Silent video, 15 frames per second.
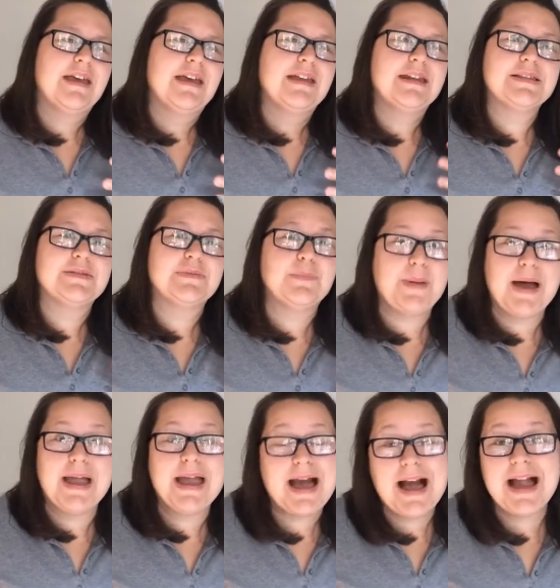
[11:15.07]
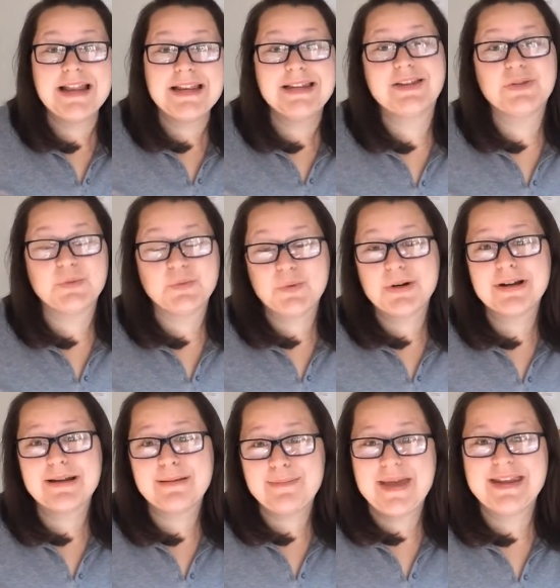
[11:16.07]
And it's by hiding His
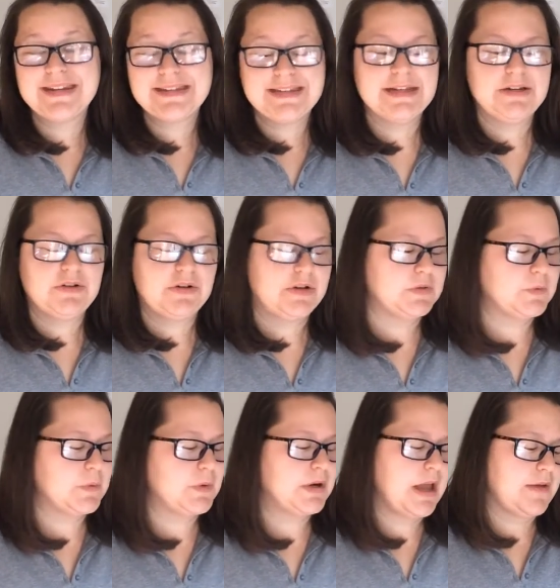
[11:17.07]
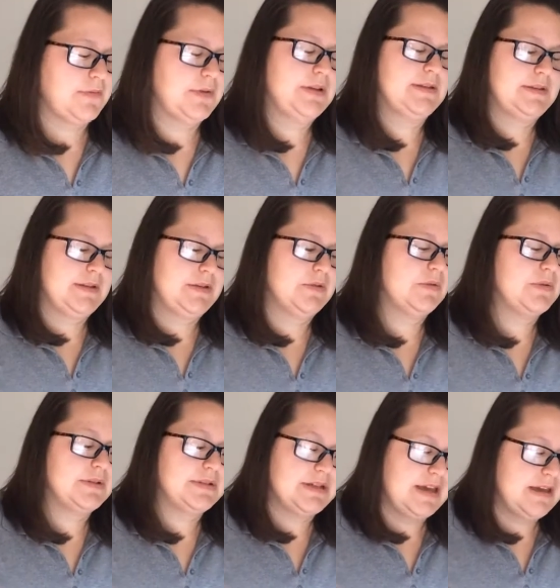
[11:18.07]
Word and meditating on His Word every
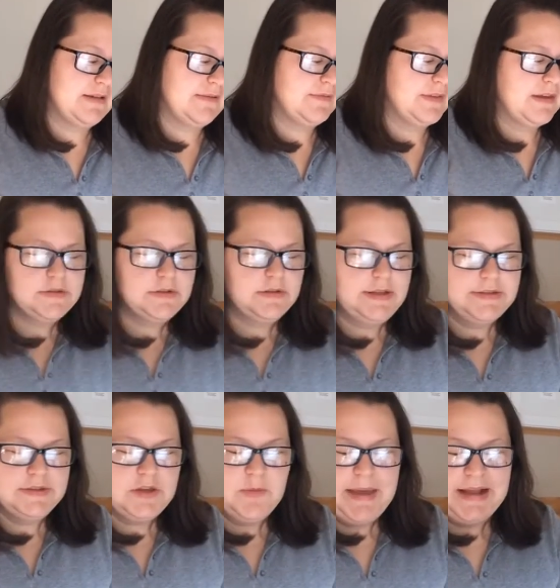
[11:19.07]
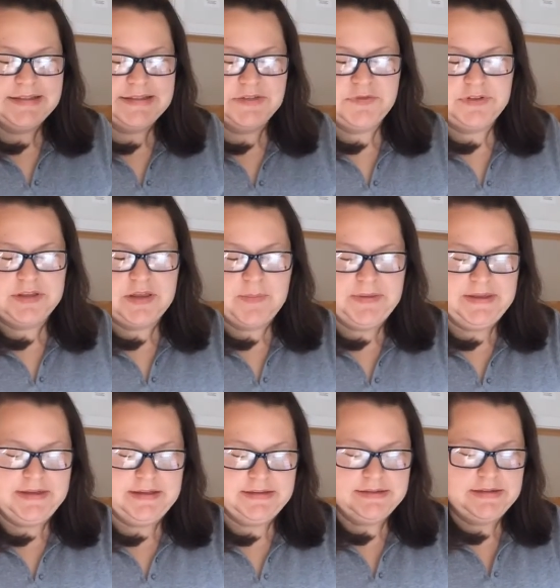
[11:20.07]
single day. So, let's go back to
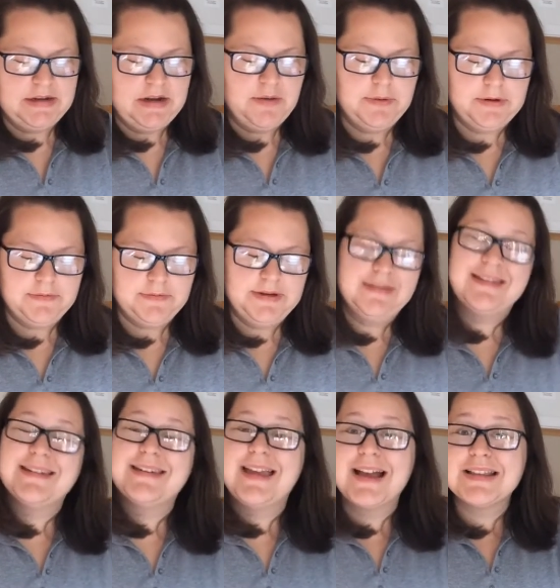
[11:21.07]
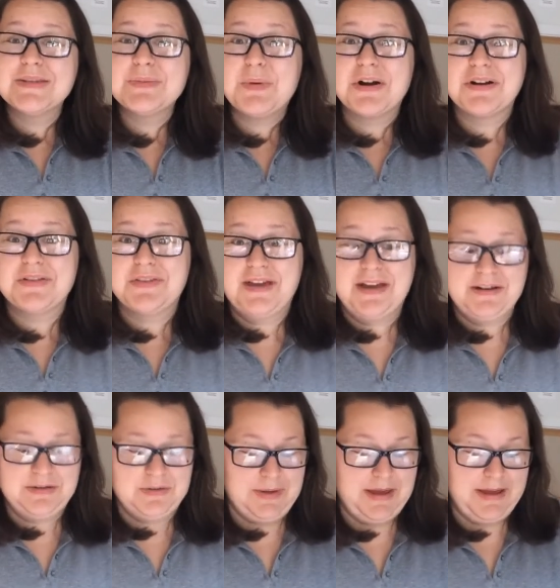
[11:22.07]
Philippians, and I want to read the next part of
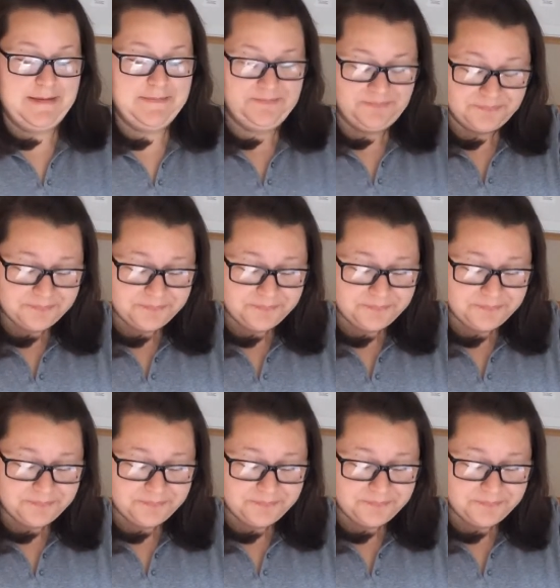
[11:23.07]
that, okay?